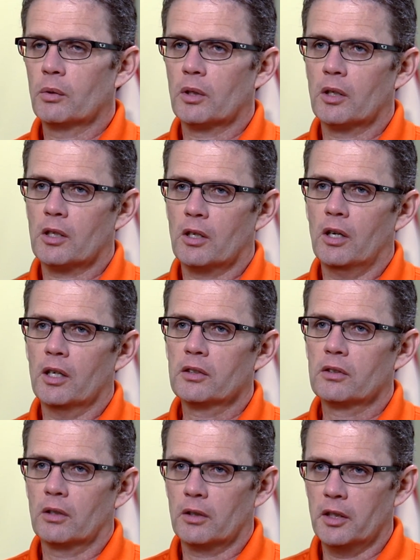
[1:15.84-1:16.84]
lower our
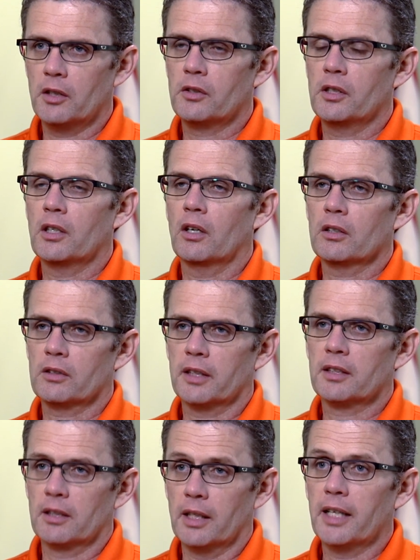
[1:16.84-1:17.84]
cost, our energy costs,
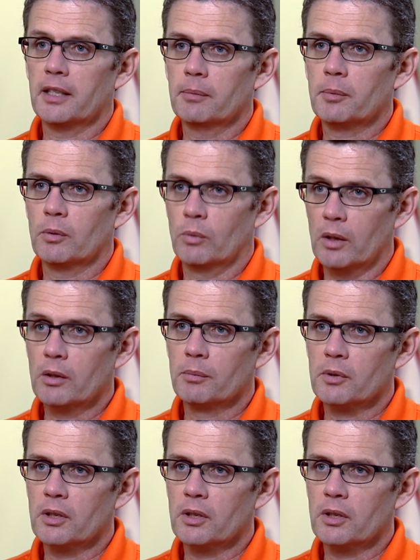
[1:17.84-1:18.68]
like to light up the Welcome